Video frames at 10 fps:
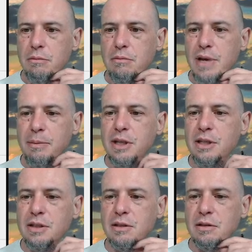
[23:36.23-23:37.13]
maybe
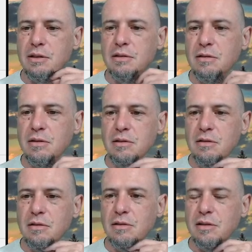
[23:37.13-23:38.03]
this is
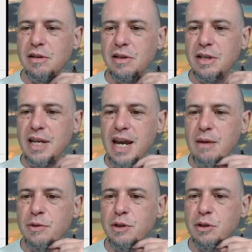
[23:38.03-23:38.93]

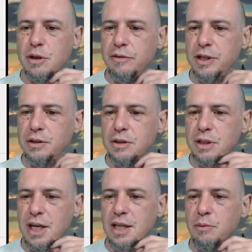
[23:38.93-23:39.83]
game service,
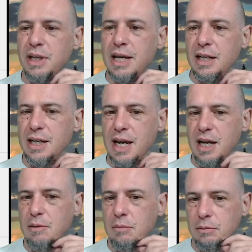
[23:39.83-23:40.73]
and then we get a
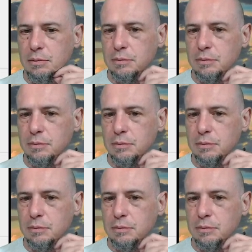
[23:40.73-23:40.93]
game.